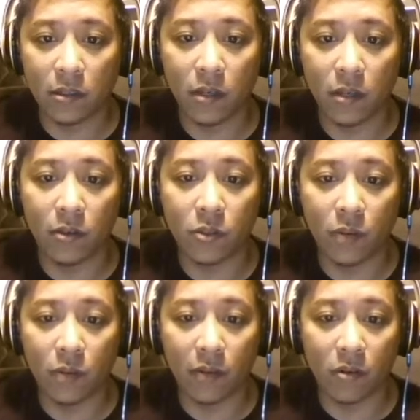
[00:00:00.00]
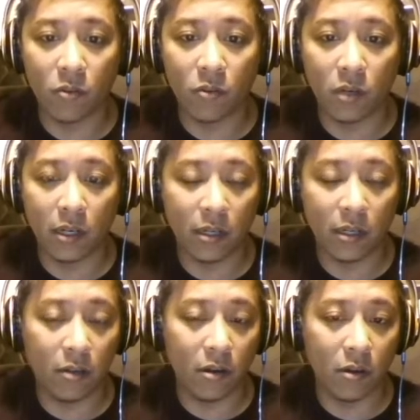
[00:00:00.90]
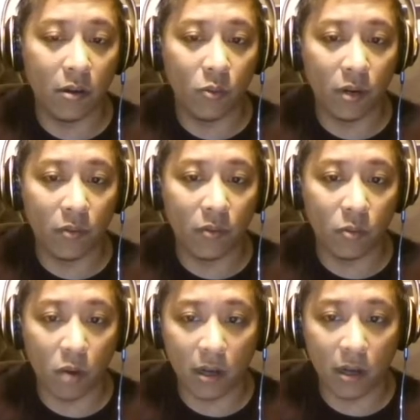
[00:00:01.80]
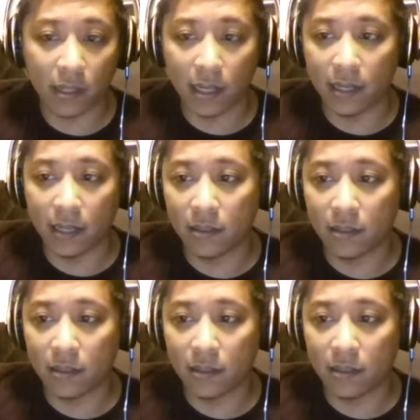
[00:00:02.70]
Go into whatever product that is.